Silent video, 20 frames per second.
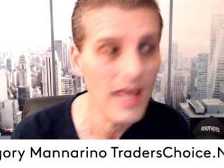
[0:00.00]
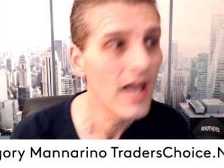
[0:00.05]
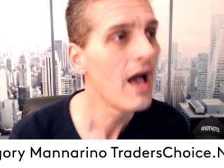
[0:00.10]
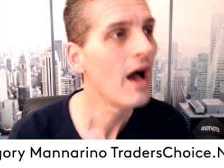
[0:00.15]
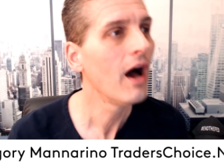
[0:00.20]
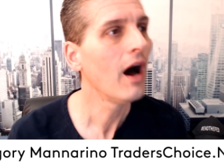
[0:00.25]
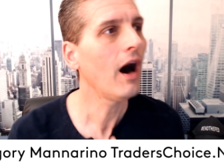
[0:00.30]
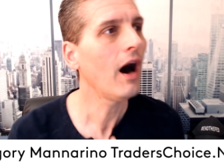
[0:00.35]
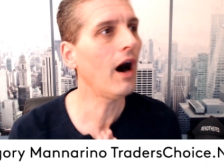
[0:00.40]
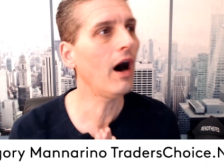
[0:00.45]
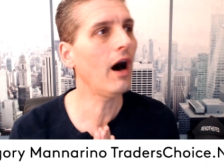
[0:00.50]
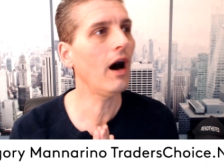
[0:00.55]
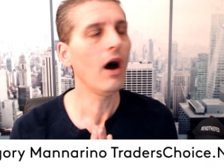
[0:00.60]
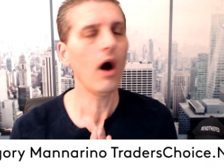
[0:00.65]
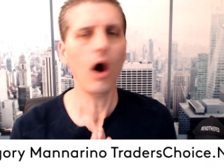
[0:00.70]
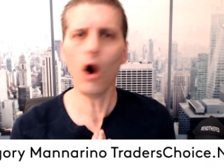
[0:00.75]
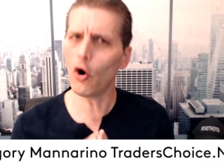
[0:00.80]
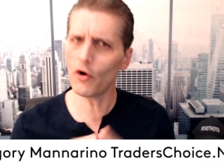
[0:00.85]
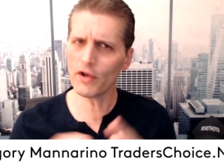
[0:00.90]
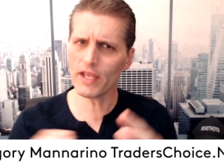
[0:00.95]
Uh, oh,
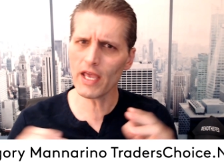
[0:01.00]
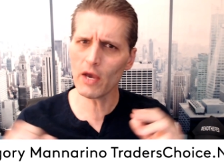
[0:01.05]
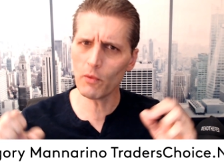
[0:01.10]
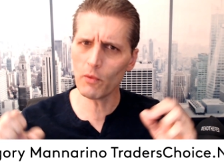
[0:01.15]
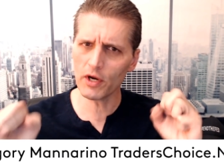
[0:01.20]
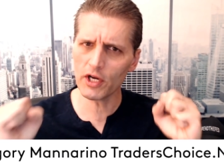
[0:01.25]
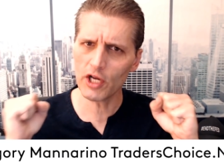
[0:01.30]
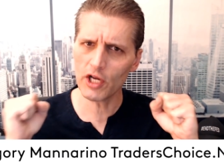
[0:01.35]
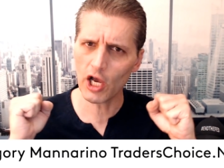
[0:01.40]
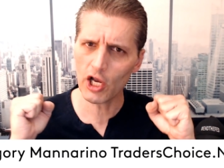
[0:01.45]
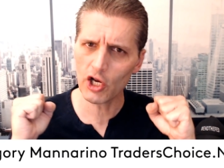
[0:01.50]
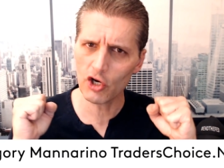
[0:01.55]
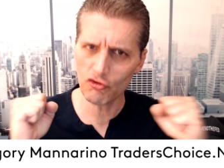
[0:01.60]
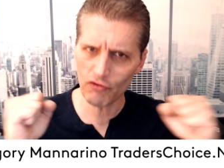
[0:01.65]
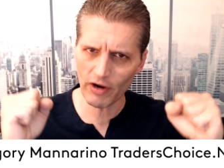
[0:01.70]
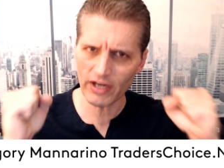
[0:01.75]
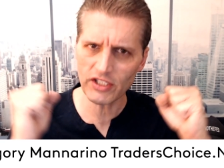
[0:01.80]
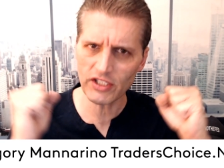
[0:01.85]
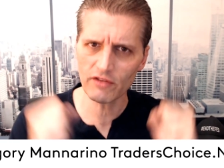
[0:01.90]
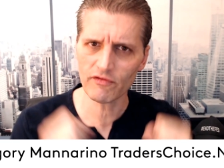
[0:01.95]
yeah, we're going to
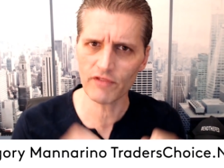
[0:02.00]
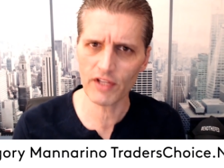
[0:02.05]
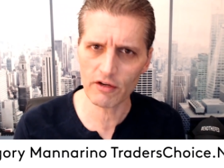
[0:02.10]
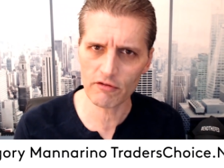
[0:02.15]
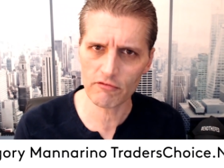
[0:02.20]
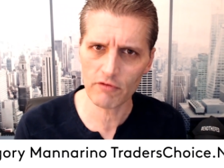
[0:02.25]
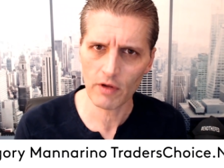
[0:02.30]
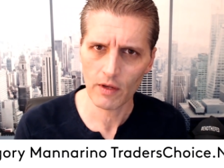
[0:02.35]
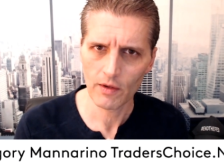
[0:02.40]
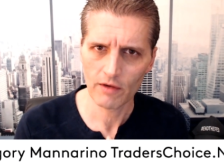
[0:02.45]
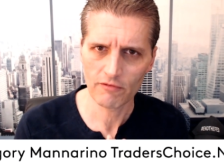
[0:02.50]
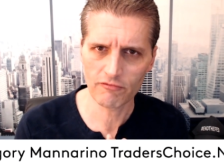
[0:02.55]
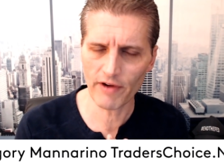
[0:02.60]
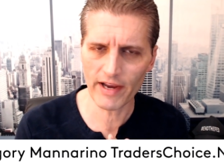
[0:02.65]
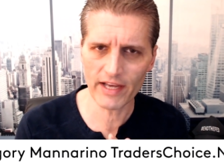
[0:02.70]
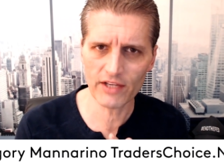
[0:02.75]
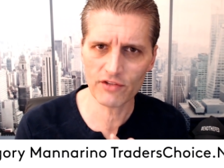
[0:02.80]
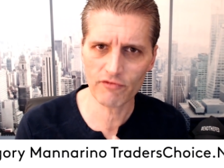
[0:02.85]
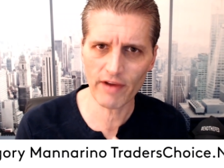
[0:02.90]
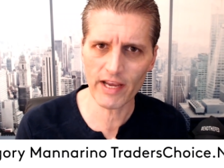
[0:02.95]
aggressively Raise
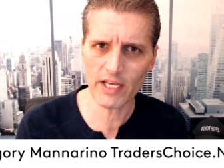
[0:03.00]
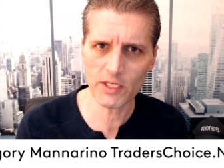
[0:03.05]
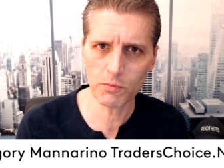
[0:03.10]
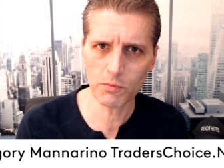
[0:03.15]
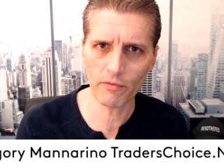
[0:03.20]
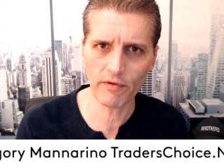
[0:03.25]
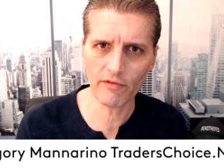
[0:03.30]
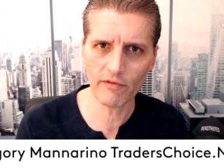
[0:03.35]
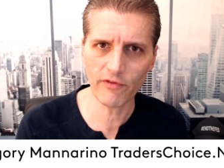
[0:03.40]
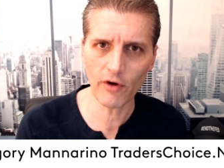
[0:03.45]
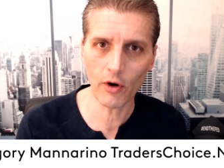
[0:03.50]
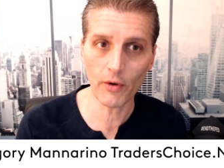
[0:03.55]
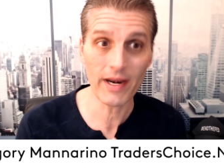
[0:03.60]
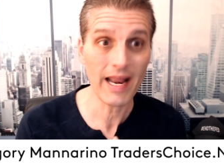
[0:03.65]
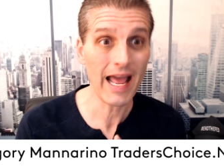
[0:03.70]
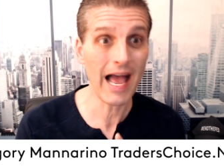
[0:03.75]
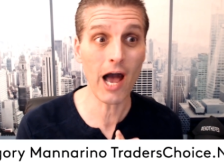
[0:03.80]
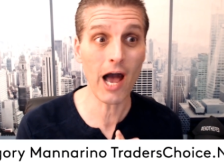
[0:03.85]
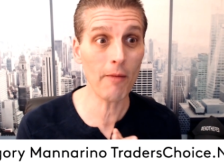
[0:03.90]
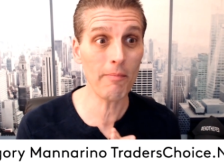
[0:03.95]
race moving forward. How
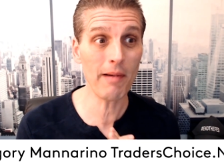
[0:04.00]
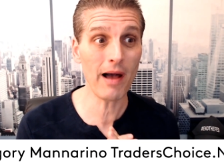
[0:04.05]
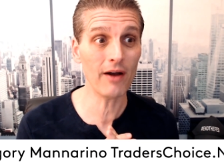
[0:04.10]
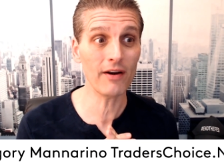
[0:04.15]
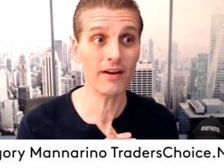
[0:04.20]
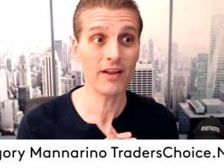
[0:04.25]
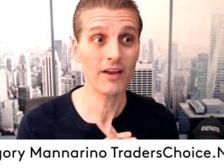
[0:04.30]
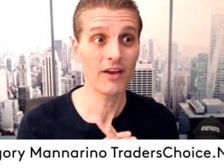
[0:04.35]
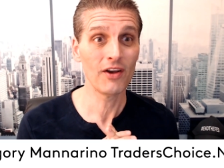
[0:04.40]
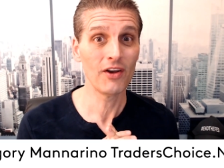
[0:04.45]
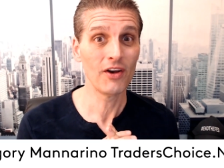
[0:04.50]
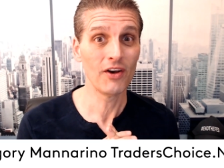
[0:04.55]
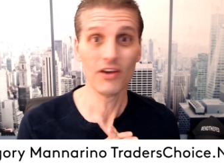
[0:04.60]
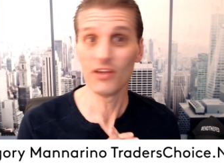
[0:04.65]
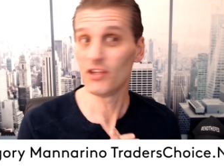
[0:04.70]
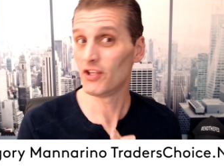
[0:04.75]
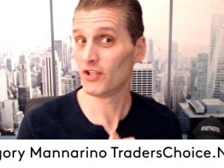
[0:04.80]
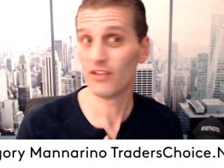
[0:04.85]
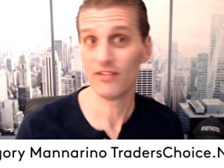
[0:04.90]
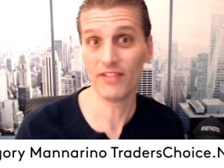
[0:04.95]
about
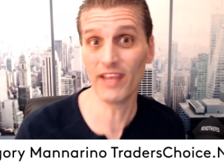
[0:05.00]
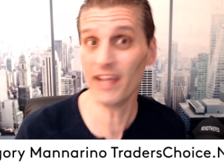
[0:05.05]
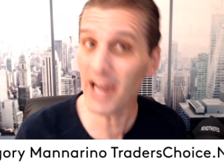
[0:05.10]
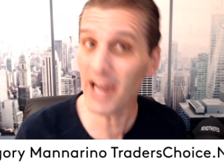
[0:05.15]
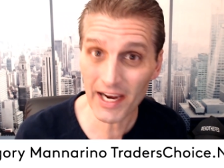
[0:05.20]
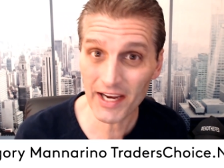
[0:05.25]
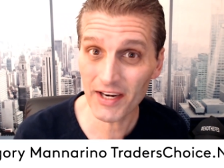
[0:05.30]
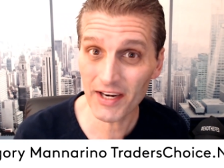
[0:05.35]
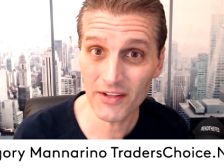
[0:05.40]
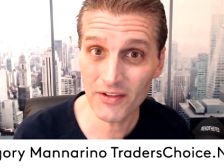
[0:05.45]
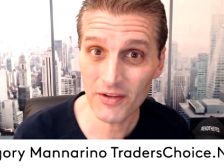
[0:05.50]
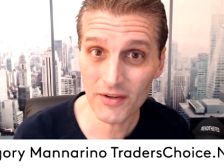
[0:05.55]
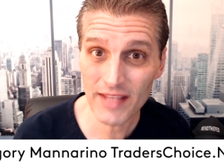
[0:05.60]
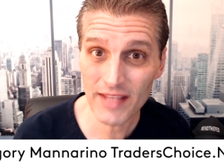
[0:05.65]
they're not going to do that